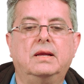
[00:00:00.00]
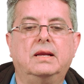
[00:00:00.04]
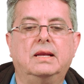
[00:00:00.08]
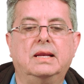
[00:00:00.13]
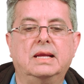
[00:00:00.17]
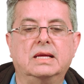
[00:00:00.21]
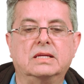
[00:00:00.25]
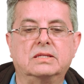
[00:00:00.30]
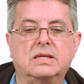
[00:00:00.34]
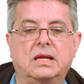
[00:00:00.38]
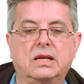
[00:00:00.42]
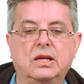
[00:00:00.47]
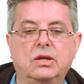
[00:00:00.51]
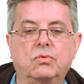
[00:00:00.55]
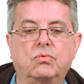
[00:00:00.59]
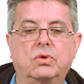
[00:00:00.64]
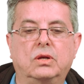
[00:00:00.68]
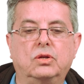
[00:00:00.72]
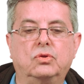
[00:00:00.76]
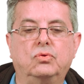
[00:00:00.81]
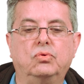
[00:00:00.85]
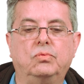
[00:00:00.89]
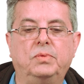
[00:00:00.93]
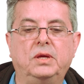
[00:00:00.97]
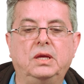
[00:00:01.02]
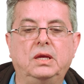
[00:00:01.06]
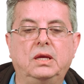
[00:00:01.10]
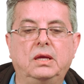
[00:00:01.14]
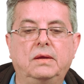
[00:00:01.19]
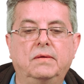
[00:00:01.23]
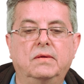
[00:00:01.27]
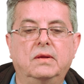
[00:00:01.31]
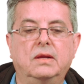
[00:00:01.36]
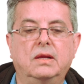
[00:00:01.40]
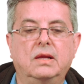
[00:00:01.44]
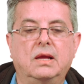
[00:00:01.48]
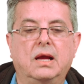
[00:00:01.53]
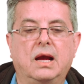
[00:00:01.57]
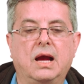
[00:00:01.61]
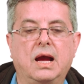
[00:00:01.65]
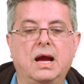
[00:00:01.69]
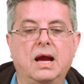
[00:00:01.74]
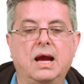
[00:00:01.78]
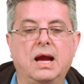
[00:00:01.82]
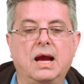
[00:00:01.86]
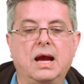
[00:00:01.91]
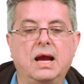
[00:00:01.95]
less than equal to b
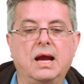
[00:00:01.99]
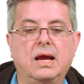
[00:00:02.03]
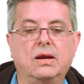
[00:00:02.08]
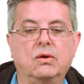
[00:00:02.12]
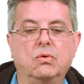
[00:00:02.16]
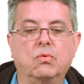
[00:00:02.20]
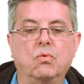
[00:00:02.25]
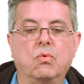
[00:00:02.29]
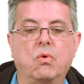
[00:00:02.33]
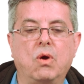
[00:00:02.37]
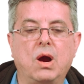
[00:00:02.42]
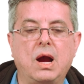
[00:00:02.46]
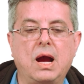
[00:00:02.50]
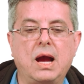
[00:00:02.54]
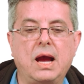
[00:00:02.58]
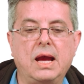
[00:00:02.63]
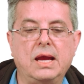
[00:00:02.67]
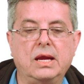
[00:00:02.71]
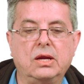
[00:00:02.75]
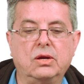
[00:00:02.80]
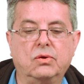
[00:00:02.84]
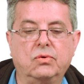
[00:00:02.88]
and y